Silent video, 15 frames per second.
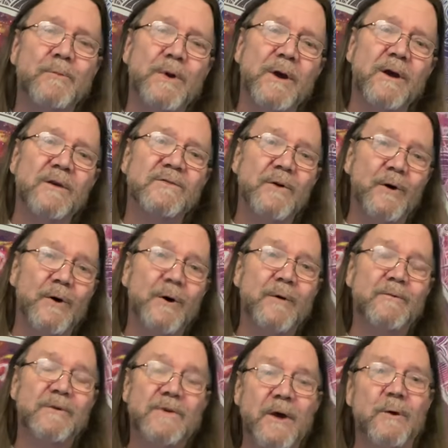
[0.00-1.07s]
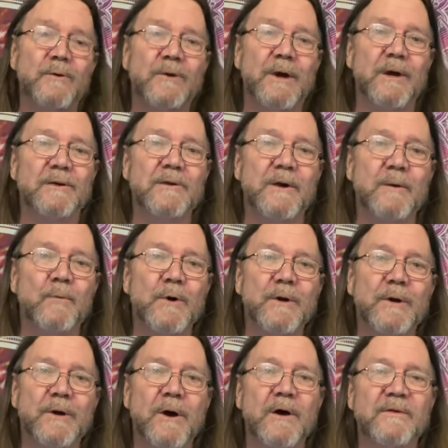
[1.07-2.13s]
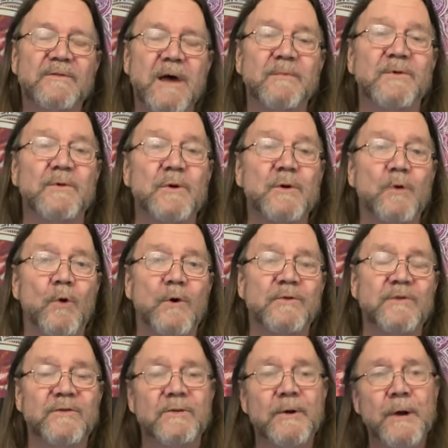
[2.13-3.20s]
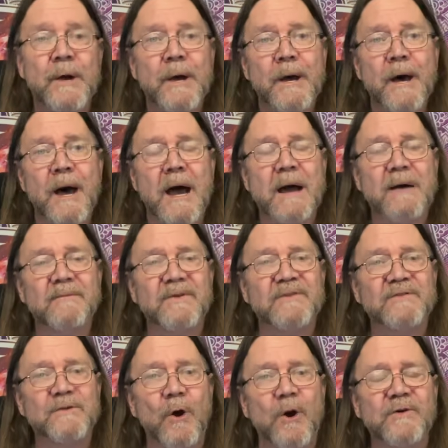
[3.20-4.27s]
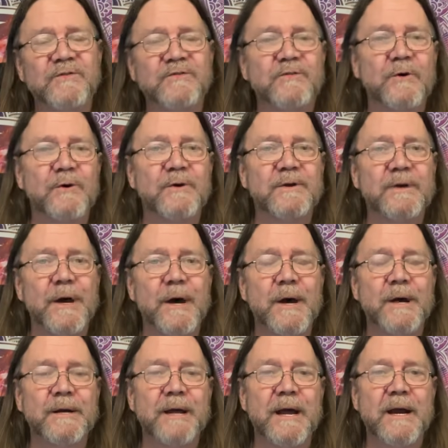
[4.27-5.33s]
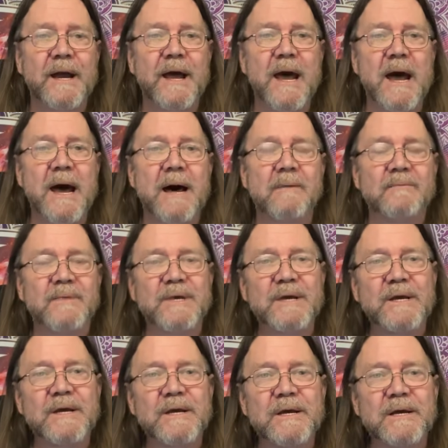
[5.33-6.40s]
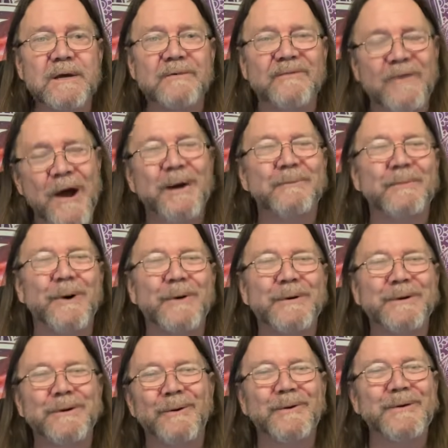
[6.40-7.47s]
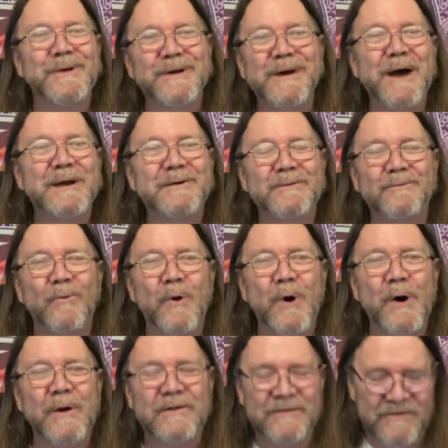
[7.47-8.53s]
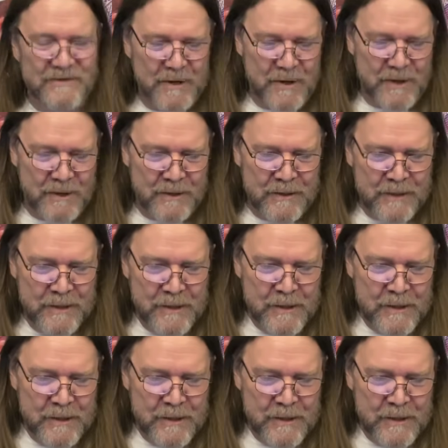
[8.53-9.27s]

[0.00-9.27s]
page of the tarot deck that I'm working on. It's absolutely gorgeous. I have the star shirt done, and I have the fire pony or the knight of wands done.